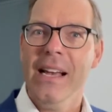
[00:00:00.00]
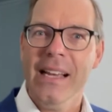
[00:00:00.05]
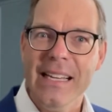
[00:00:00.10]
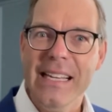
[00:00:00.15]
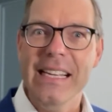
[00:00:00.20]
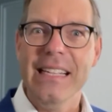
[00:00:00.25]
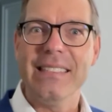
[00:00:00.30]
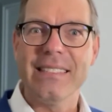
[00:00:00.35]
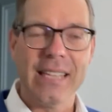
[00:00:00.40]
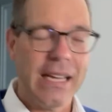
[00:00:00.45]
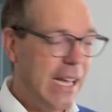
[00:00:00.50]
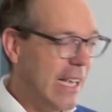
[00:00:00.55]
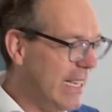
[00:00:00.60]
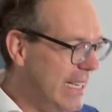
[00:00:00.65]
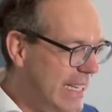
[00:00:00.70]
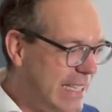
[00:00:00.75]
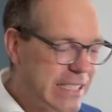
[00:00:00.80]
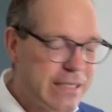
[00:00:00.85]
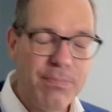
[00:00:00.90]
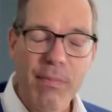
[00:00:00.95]

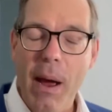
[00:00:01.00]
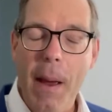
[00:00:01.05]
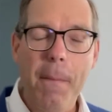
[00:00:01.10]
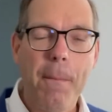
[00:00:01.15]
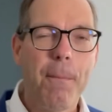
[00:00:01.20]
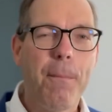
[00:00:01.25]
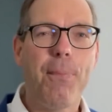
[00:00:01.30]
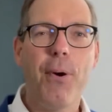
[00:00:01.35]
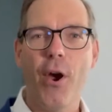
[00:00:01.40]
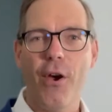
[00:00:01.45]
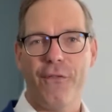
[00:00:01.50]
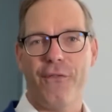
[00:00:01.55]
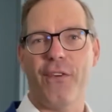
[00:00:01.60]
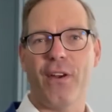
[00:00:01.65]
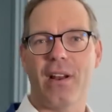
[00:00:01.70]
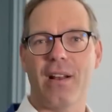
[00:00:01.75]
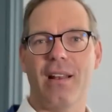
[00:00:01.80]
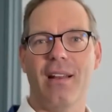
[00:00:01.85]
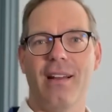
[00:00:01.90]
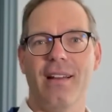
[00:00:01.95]
He's my
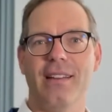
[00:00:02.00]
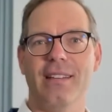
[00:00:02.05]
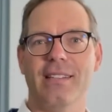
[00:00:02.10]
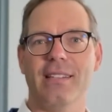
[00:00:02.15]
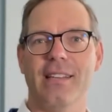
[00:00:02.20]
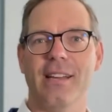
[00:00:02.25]
perfect client.